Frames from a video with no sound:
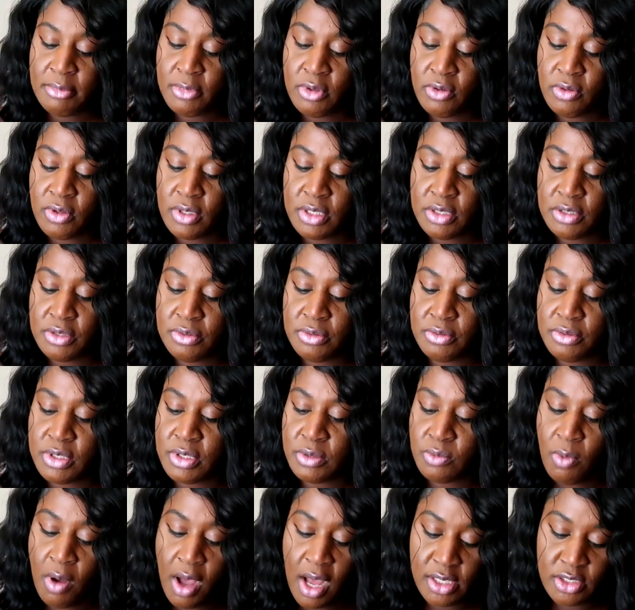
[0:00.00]
am going to
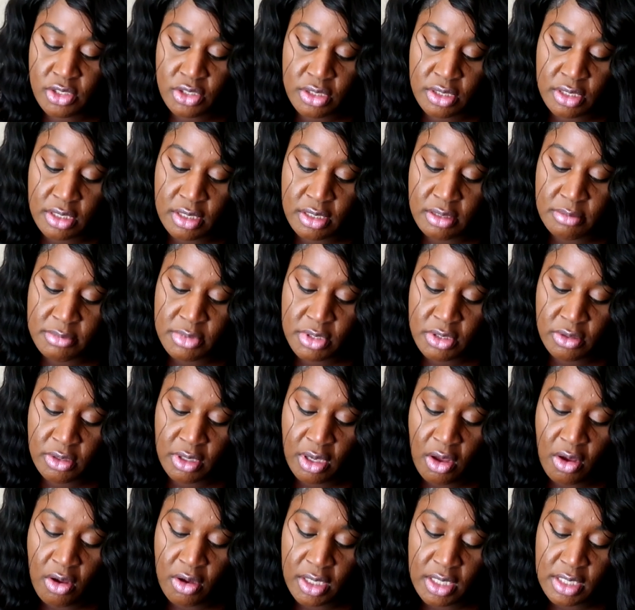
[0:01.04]
swatch them so
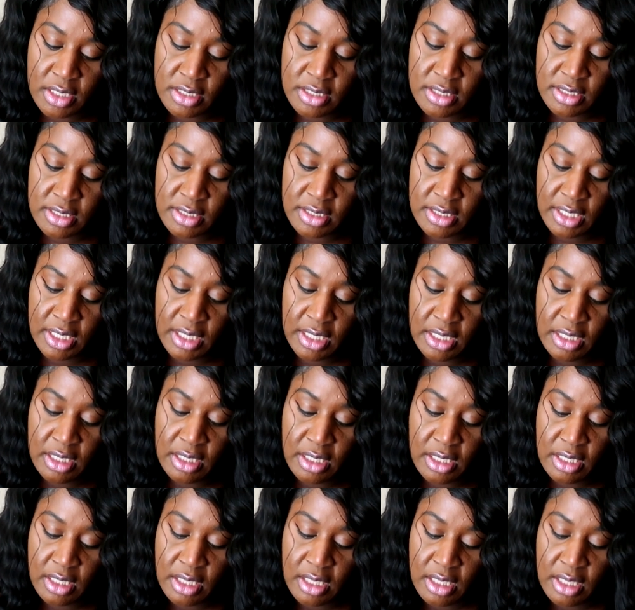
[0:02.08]
y'all can see
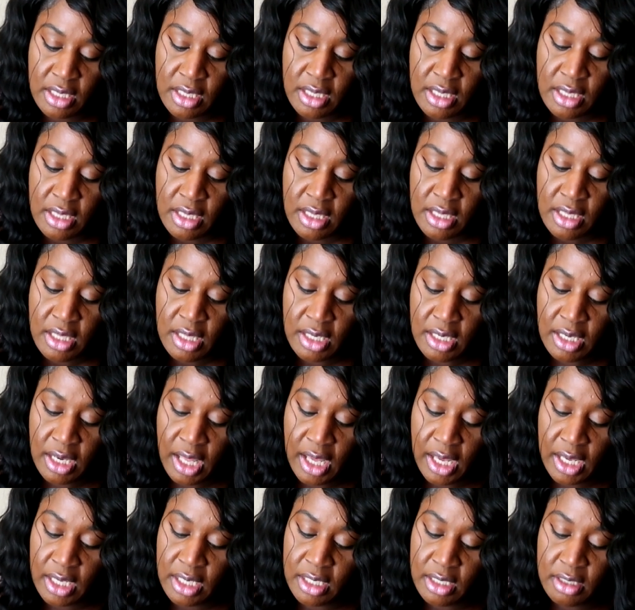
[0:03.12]

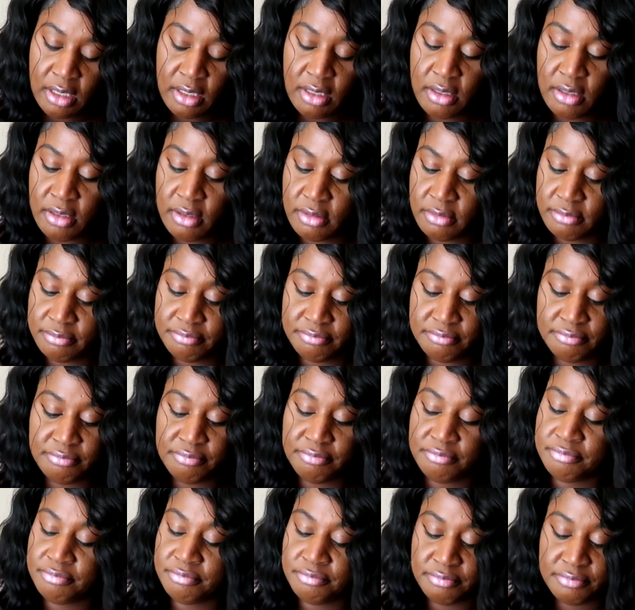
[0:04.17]
like
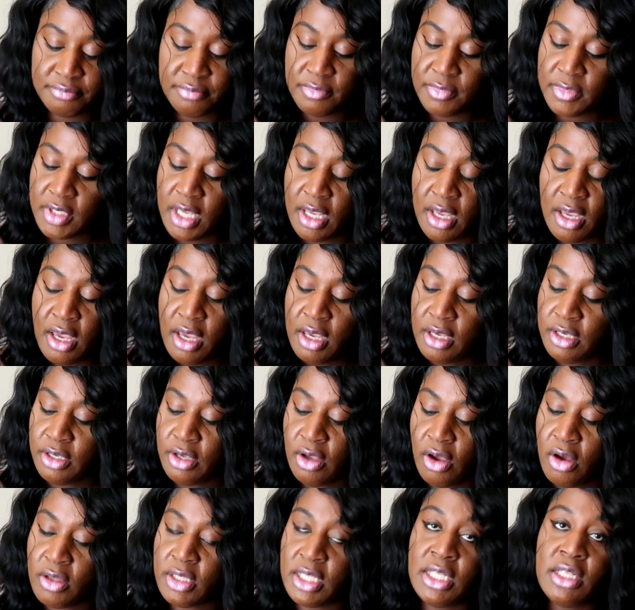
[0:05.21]
hmm.
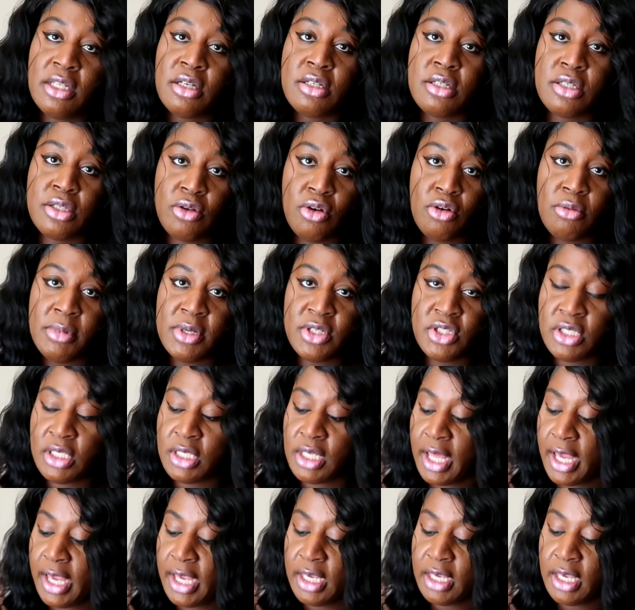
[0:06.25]
Y'all, they look so much
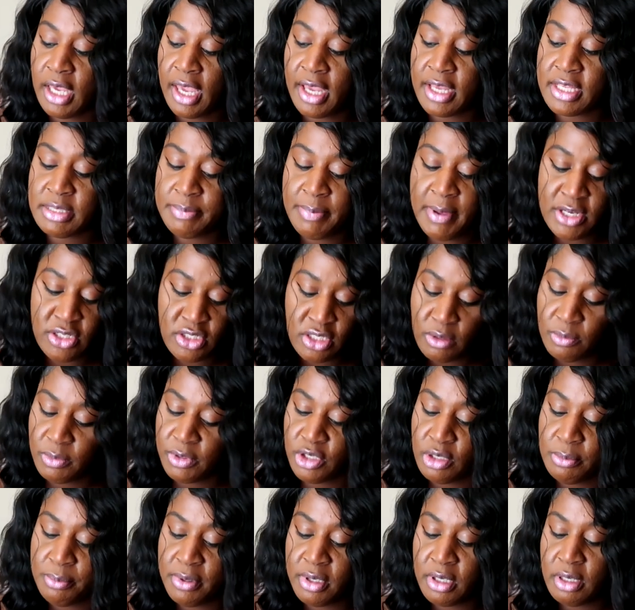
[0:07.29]
alike, especially
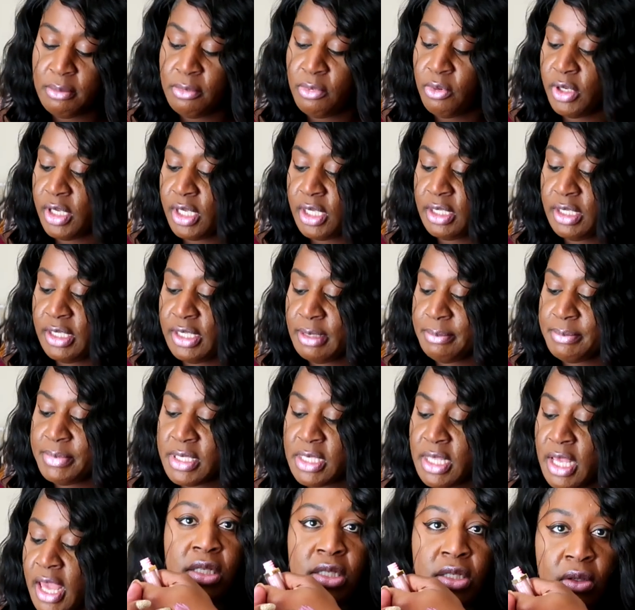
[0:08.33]
when you put them on your
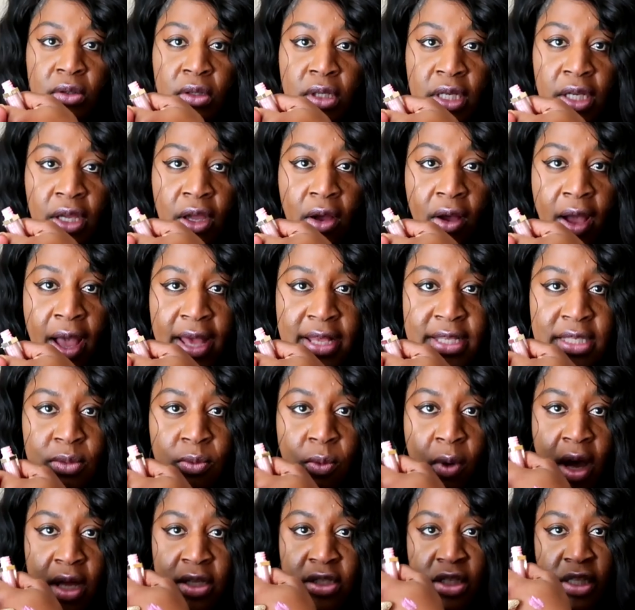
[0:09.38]
lips. So look, y'all, I
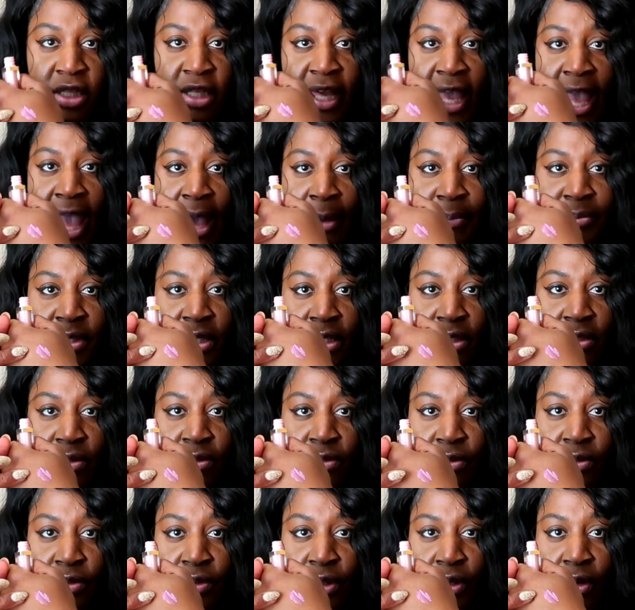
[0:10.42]
swatched the
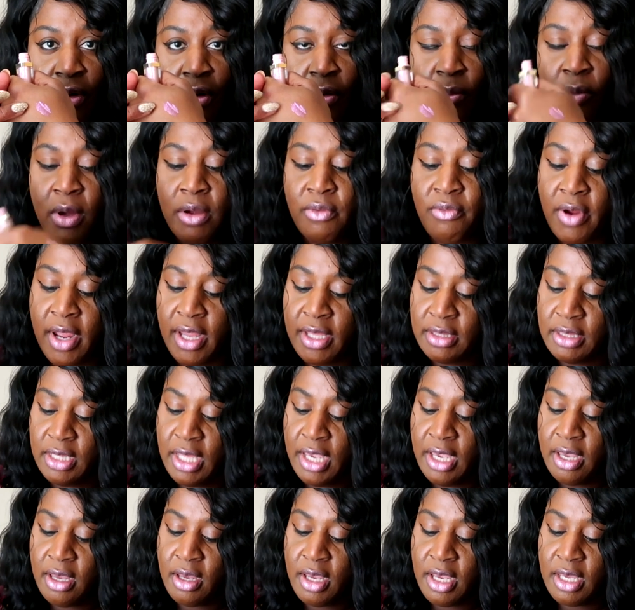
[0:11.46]
Absolute New York one right
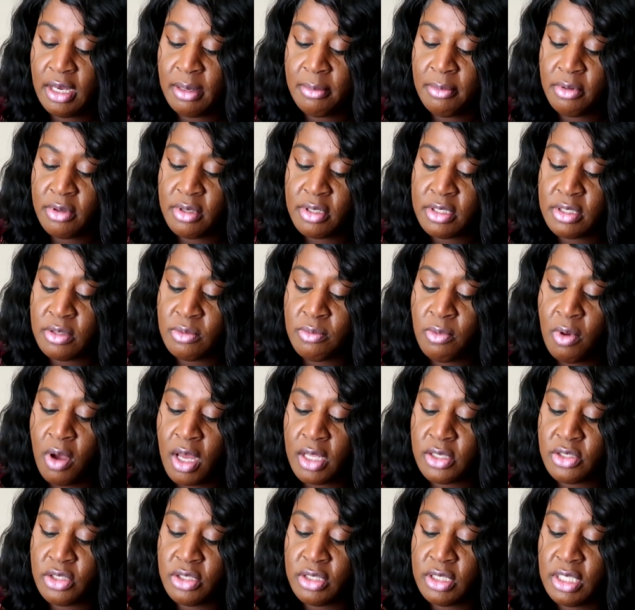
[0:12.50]
there, and I'm going to
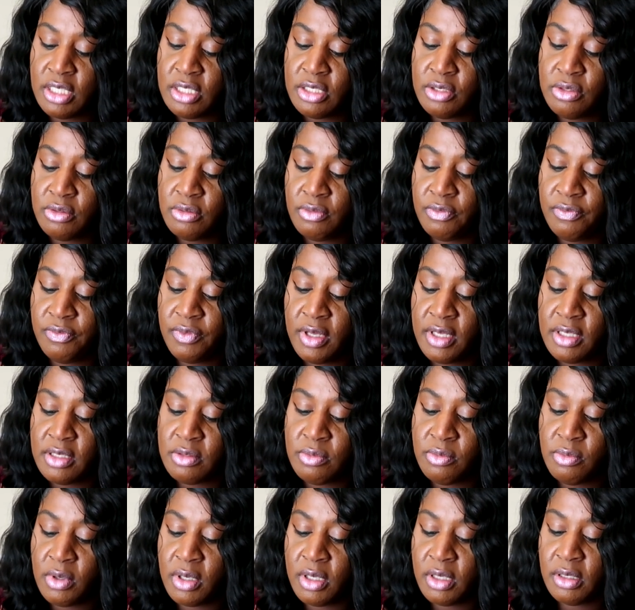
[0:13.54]
swatch the Too
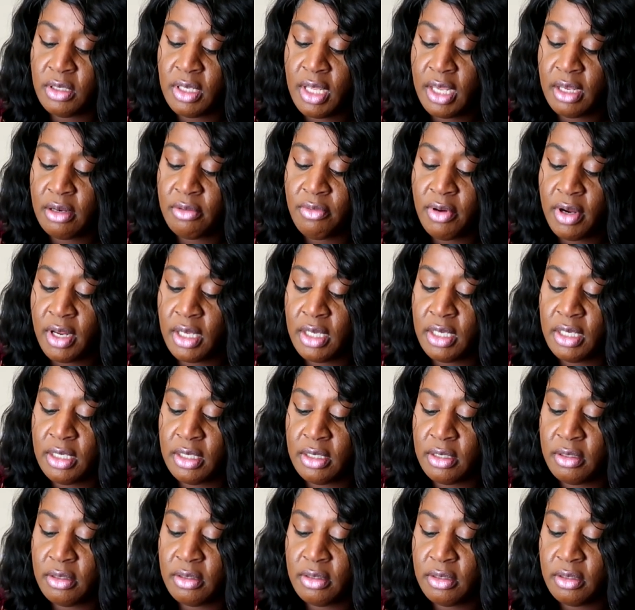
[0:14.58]
Faced one, like, right
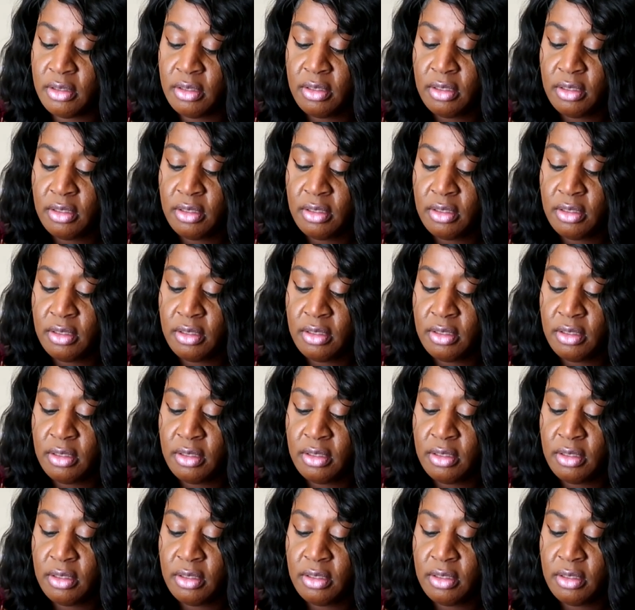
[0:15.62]
here.